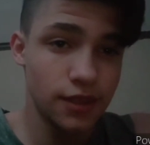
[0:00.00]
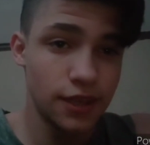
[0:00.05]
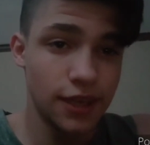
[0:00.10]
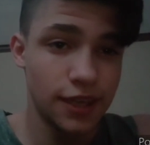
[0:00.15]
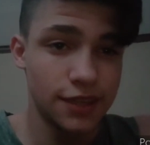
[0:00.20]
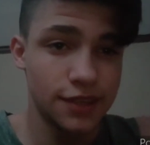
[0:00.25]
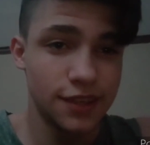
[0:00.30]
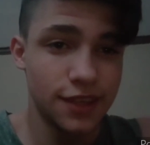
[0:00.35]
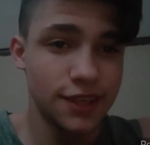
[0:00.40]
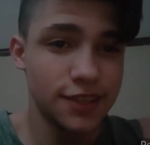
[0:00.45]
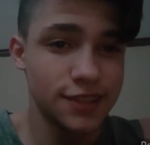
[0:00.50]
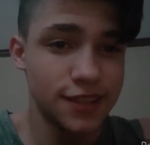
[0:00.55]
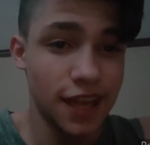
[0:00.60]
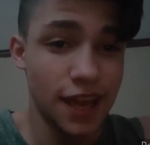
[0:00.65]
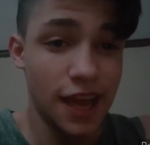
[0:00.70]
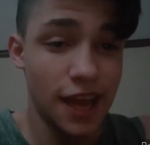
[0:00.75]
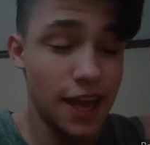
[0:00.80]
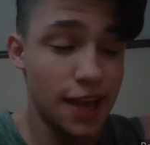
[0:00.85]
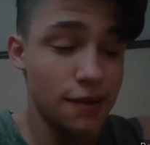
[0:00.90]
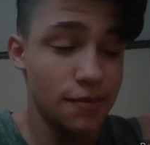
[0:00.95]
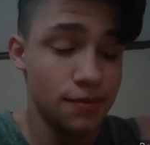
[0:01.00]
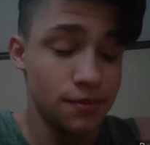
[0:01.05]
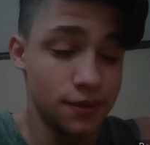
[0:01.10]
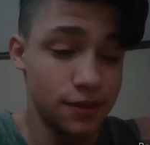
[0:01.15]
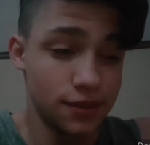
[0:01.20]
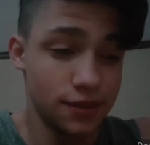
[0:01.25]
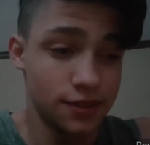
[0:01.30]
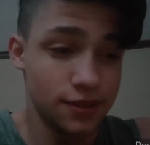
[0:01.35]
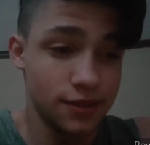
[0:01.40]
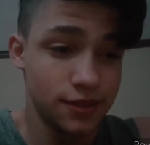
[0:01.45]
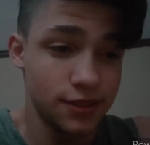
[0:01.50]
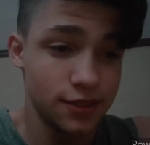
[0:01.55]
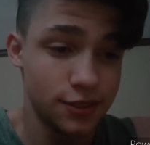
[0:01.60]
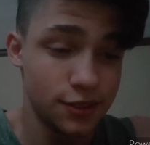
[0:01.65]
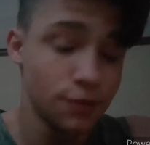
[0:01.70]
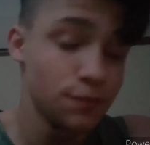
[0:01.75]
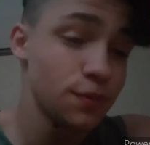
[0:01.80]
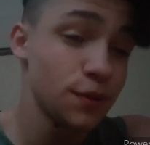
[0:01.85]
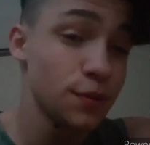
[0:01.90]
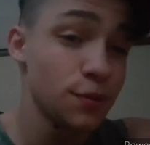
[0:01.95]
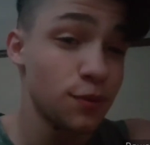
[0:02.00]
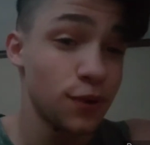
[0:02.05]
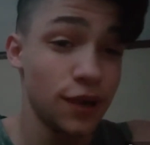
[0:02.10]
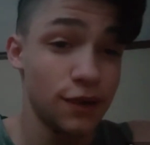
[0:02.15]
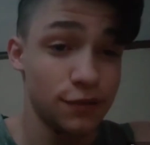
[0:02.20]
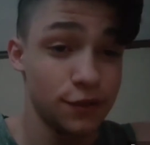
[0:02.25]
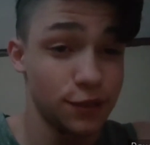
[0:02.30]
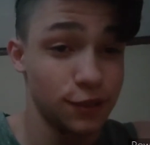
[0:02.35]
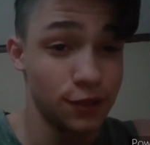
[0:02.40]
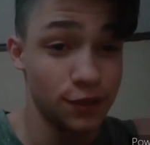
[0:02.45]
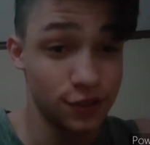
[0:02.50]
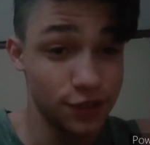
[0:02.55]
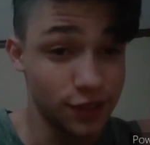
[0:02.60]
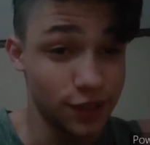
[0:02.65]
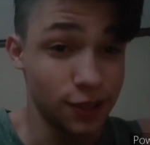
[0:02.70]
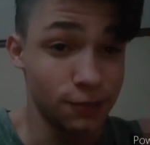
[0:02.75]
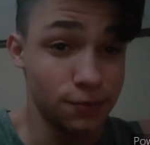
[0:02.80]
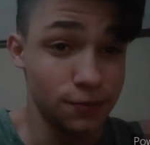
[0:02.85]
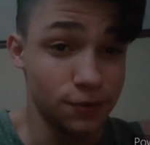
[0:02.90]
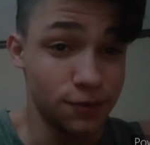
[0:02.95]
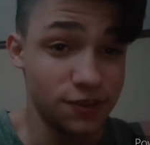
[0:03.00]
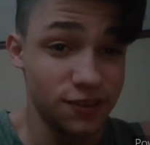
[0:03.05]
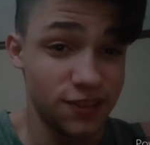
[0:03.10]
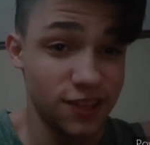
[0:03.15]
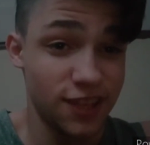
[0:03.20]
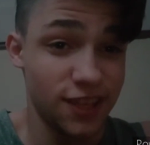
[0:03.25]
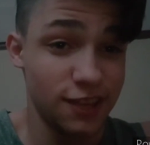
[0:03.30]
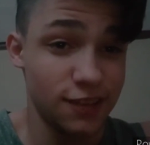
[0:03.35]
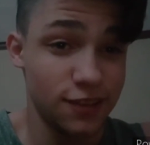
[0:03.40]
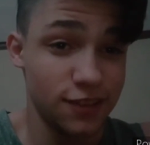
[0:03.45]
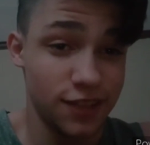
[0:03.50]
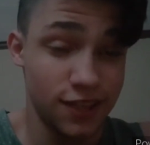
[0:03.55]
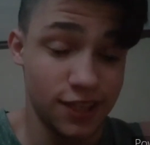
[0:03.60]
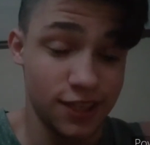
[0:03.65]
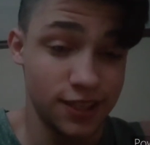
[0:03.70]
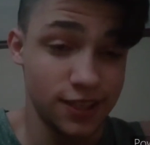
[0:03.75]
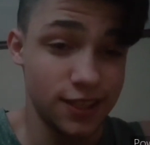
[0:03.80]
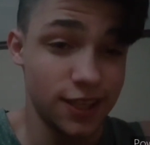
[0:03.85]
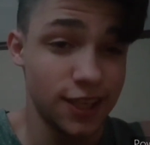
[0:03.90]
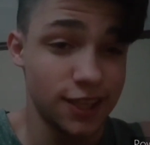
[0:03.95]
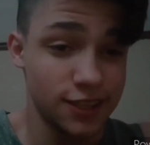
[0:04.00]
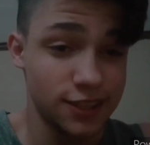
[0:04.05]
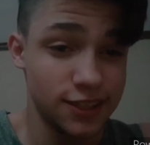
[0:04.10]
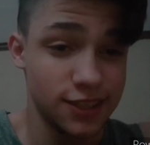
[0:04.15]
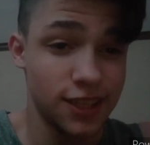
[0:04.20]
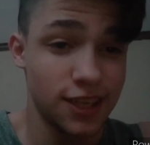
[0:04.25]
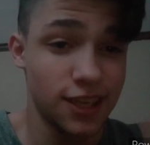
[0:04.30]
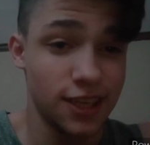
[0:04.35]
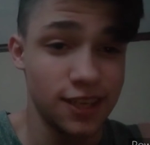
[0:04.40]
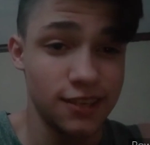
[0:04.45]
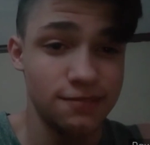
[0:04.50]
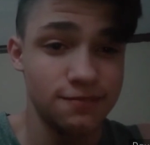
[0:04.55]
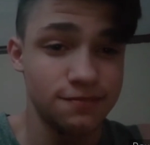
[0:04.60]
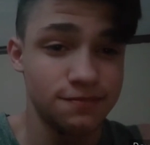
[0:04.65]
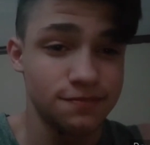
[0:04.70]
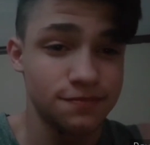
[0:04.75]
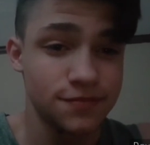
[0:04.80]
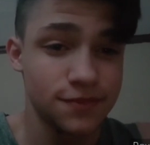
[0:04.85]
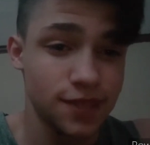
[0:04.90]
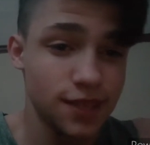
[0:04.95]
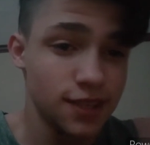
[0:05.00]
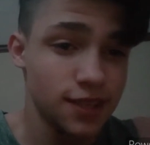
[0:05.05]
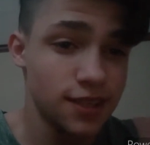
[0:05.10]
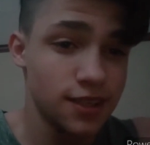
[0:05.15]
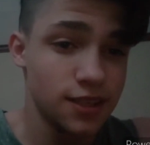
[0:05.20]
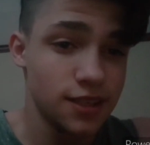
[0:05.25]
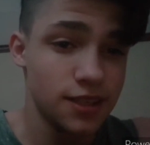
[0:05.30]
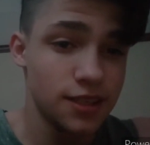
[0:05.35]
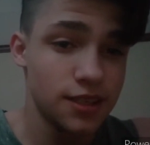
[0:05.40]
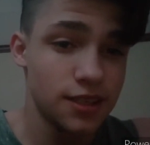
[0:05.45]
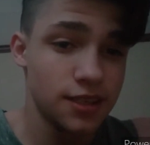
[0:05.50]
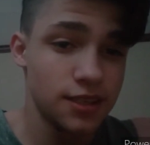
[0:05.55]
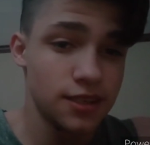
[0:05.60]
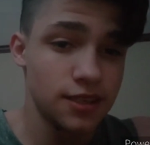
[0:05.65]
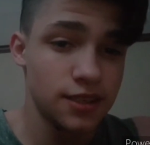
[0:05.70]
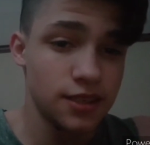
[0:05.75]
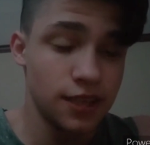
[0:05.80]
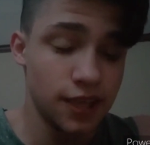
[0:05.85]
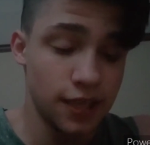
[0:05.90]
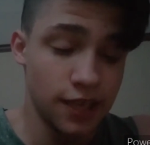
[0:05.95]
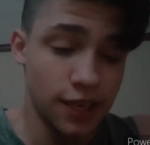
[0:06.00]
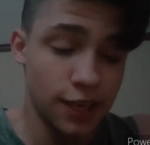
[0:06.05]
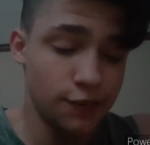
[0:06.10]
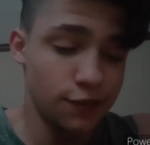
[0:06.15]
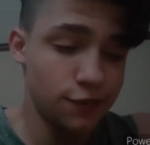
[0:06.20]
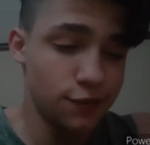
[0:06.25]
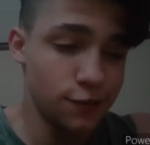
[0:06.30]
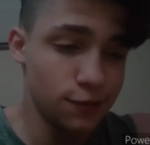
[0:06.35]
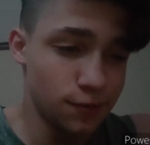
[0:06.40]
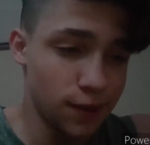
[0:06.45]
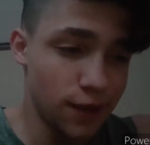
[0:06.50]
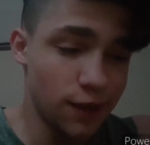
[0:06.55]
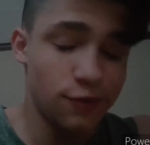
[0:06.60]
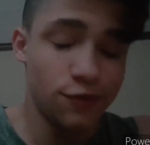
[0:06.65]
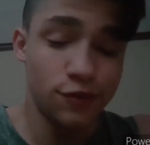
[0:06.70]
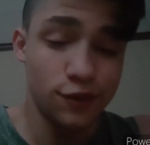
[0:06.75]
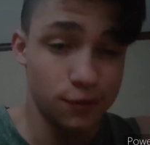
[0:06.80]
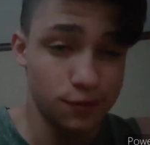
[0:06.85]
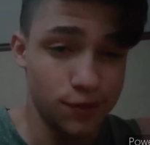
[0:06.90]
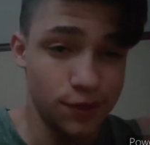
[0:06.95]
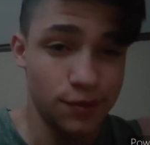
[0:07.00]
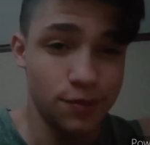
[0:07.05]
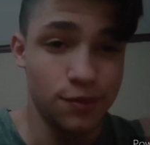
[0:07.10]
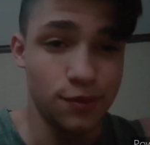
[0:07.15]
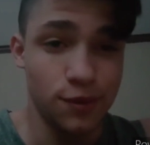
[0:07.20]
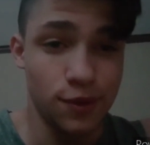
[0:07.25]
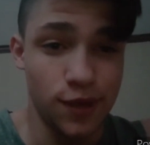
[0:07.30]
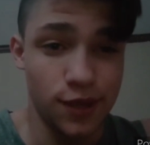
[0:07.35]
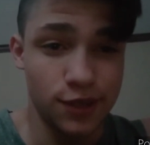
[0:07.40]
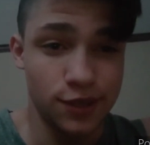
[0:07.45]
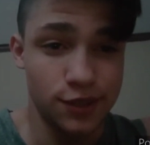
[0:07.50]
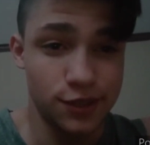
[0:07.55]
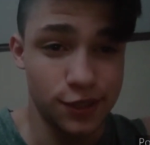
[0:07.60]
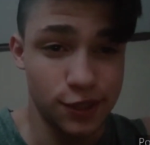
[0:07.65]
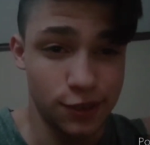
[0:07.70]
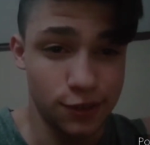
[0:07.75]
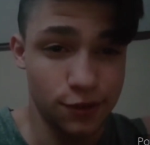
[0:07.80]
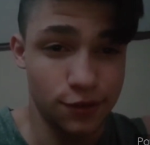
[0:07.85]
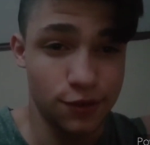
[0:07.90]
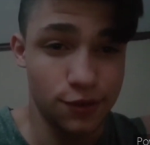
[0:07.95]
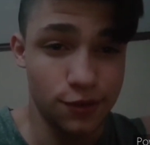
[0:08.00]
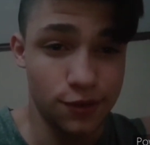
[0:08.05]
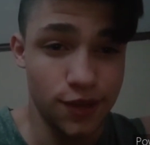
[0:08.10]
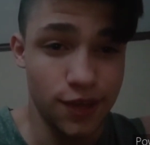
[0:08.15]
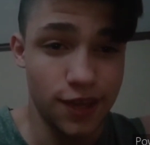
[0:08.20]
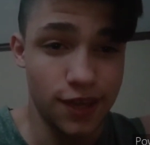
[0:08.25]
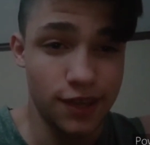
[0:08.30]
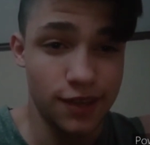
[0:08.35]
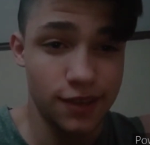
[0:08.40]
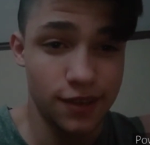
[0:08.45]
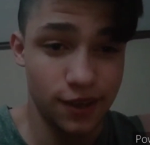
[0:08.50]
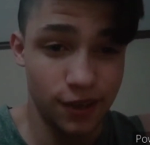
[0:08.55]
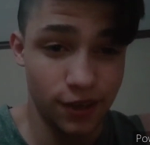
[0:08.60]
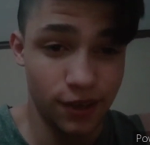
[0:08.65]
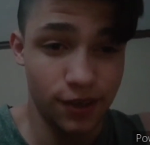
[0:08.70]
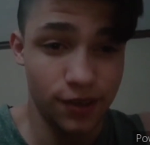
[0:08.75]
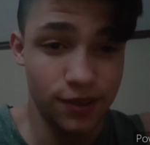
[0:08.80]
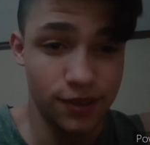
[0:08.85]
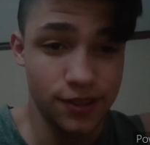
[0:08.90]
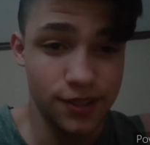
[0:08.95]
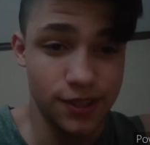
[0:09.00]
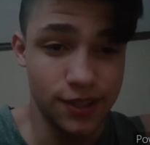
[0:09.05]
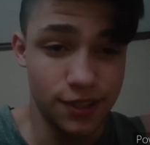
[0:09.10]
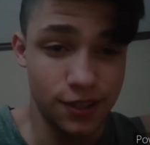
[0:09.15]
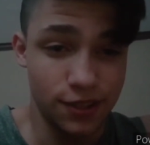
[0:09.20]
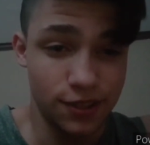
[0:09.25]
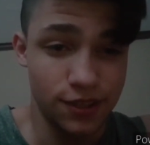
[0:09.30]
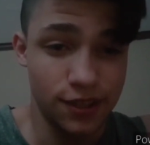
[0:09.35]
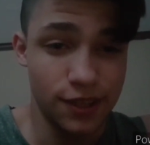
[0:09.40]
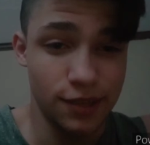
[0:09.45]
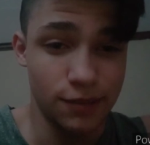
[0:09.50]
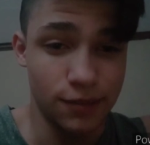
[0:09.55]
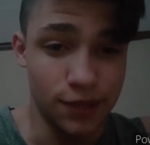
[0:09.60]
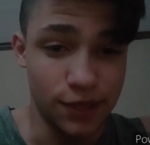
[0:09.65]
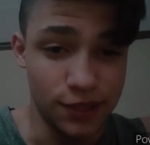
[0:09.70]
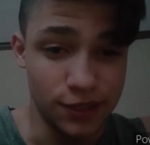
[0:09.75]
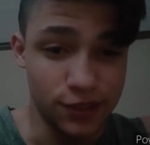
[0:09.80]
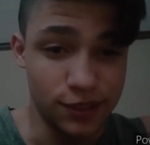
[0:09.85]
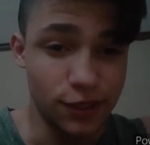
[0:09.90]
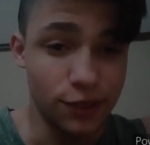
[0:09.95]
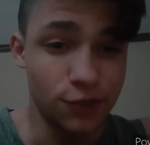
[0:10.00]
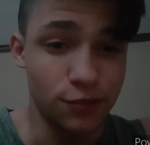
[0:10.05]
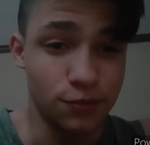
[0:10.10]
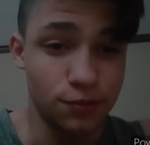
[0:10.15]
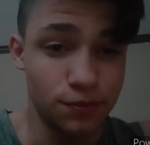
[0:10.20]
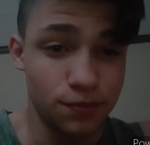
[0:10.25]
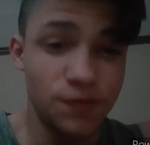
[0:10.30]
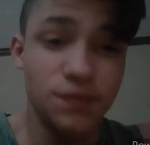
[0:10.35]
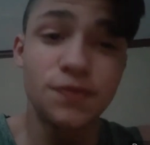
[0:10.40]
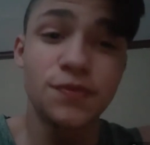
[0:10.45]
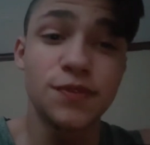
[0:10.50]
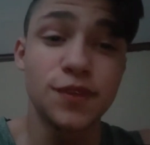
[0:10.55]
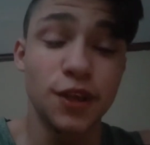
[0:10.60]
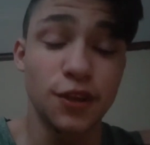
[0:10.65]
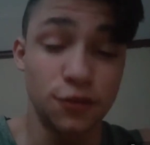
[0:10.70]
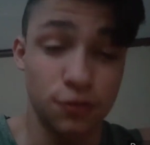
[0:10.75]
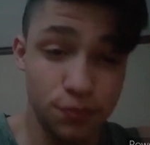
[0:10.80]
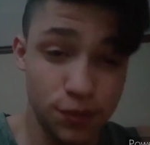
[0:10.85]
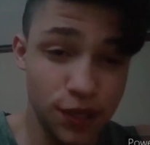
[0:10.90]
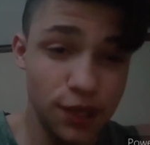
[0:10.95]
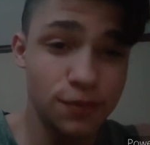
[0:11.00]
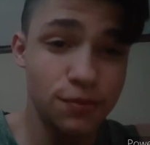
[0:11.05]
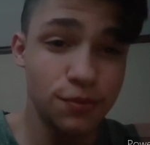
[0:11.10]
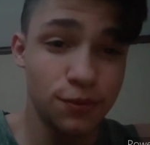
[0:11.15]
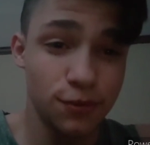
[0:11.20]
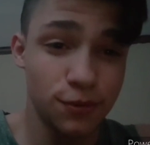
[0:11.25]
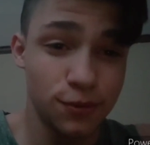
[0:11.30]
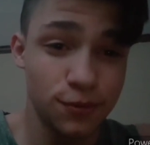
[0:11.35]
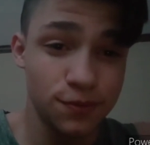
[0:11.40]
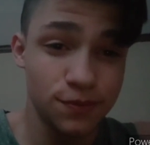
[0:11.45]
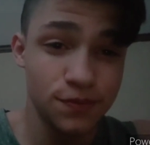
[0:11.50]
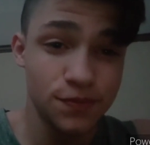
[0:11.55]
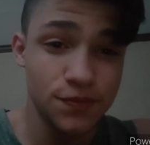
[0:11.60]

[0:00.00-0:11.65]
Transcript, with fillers: and things that happen, some people have to go to therapy for that and that's not and I feel bad for the people who has to go through that hurt and all that because those those people